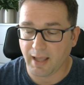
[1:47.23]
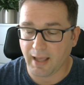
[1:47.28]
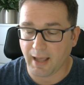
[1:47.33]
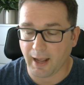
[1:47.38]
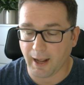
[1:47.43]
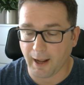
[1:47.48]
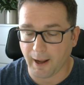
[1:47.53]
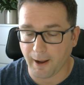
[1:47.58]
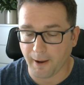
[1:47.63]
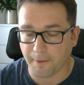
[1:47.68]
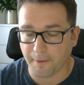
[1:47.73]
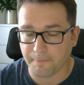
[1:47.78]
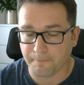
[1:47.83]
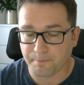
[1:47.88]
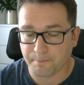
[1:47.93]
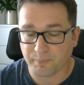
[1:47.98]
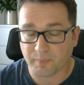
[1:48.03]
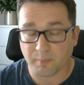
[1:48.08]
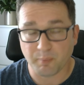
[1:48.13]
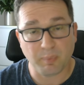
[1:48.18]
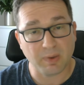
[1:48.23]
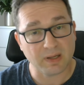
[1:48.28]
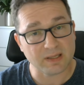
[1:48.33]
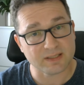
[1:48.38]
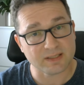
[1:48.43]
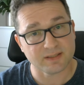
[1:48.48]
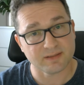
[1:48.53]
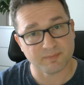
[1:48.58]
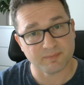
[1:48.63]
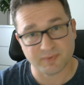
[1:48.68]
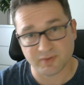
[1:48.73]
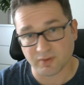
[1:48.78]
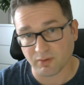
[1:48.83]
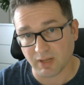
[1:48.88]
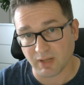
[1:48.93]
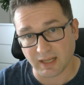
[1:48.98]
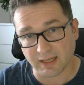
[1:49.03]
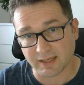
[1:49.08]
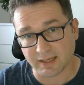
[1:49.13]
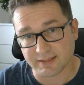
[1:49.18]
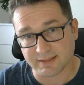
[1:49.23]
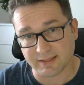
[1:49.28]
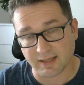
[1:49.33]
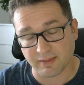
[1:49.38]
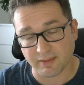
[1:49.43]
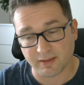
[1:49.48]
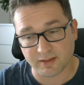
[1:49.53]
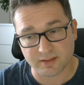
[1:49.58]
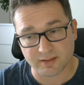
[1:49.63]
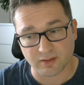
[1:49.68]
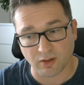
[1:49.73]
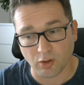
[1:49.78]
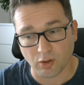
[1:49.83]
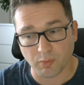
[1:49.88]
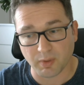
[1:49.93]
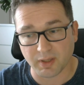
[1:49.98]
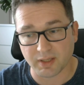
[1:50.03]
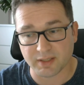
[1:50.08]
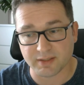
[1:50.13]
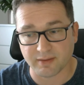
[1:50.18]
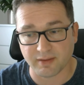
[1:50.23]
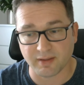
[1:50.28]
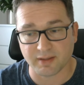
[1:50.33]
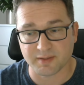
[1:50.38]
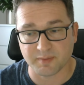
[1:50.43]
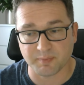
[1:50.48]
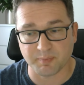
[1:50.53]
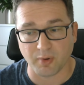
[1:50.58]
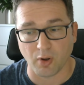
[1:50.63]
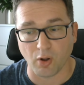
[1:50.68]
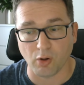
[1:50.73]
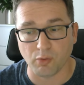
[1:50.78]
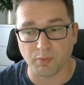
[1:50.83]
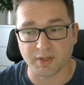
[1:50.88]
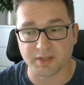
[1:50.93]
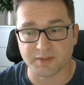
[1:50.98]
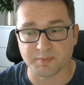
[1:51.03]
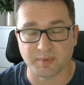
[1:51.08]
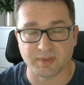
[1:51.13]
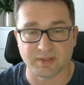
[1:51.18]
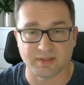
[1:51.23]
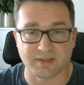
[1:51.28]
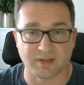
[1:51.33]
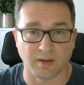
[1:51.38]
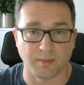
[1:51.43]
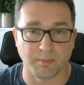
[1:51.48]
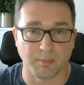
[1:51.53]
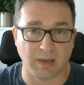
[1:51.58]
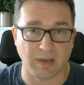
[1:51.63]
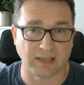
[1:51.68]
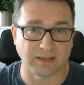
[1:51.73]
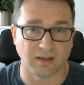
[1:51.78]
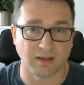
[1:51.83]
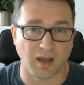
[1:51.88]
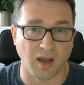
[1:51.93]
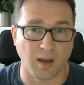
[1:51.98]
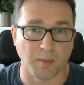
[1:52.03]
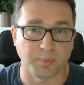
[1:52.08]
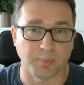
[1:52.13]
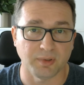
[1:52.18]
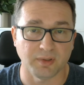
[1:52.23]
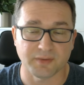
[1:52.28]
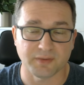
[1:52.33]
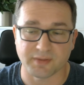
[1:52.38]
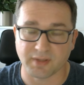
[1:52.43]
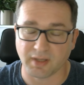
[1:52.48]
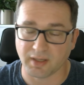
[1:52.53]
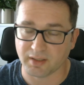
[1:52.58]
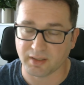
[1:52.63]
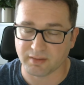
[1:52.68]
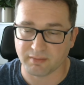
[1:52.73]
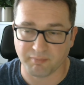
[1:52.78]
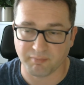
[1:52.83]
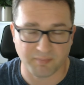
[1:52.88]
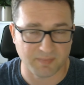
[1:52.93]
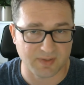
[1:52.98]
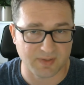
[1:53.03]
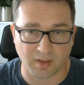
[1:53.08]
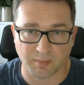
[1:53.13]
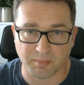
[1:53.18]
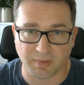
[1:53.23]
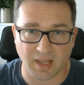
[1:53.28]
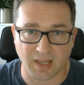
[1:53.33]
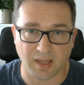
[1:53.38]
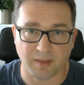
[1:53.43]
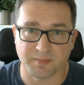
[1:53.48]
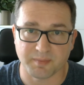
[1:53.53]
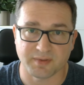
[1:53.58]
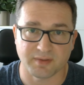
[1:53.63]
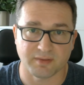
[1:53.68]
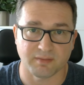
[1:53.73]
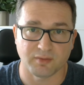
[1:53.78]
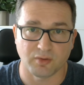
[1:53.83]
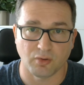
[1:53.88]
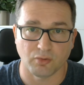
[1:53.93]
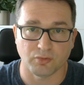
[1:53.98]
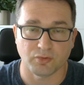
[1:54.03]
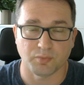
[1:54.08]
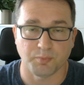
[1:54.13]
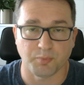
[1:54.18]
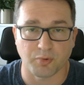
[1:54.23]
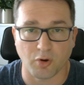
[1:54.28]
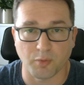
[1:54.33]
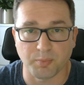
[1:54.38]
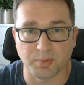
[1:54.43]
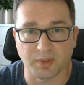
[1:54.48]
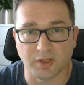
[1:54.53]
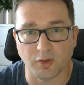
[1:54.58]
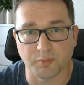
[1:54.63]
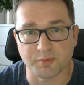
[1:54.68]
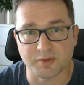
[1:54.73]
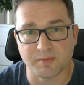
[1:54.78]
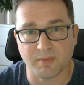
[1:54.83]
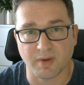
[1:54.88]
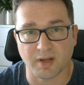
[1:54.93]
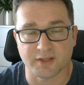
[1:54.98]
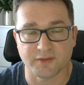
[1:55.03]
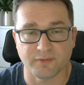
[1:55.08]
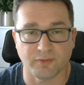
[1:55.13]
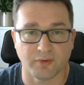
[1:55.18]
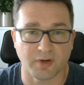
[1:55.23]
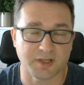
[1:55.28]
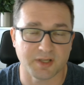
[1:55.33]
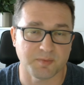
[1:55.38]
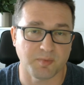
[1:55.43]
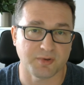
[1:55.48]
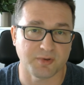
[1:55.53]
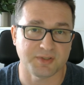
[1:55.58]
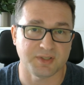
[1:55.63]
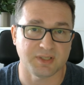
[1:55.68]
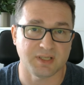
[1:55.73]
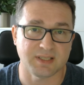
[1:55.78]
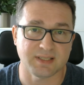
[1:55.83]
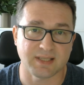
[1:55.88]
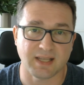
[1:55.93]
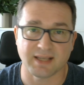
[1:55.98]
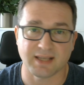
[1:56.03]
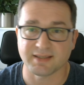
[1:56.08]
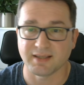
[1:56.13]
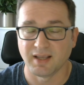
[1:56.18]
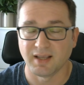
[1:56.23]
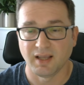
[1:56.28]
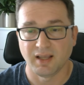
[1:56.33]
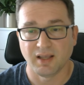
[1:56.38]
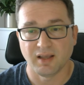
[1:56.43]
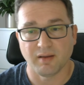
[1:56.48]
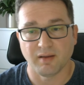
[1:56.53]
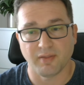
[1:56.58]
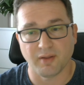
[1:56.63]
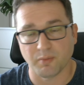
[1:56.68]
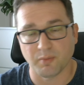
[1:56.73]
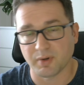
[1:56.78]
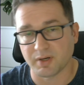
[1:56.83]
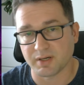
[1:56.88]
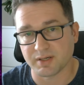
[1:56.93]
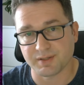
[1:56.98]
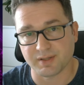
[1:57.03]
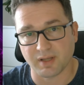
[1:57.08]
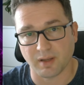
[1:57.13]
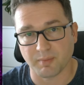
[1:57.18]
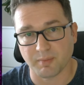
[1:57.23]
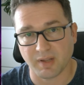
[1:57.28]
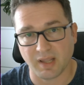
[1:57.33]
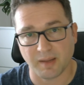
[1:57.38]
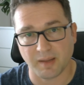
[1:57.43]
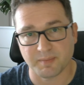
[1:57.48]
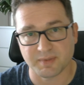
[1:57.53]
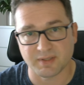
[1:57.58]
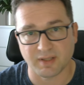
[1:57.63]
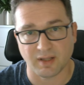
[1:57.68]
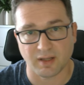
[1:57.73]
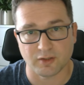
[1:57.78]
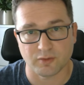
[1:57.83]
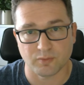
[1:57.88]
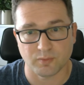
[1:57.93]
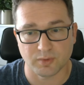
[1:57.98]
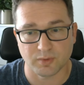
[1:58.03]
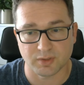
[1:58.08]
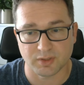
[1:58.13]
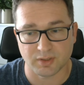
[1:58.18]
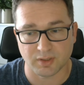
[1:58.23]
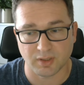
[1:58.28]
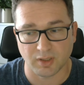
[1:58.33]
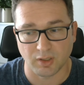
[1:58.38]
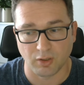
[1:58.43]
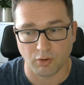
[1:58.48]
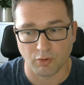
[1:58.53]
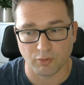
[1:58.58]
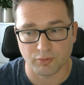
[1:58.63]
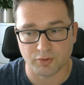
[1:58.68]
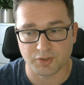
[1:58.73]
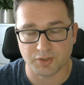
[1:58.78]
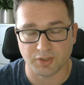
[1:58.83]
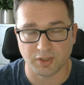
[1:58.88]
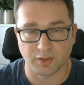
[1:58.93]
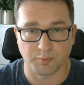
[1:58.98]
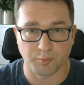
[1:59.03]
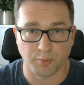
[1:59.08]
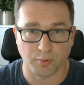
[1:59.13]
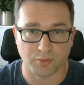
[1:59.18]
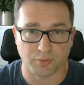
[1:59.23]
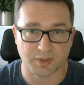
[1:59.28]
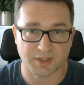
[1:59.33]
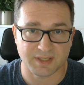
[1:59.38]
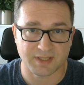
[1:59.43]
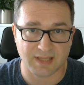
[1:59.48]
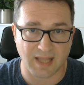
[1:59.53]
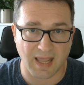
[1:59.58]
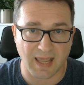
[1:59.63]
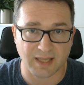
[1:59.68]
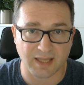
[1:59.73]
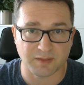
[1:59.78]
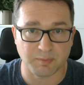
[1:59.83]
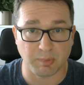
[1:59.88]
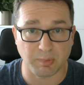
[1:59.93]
But so like I said, there's always been some bad apples and some games not properly optimized for Xbox Series S. There were some games that would launch in poor state,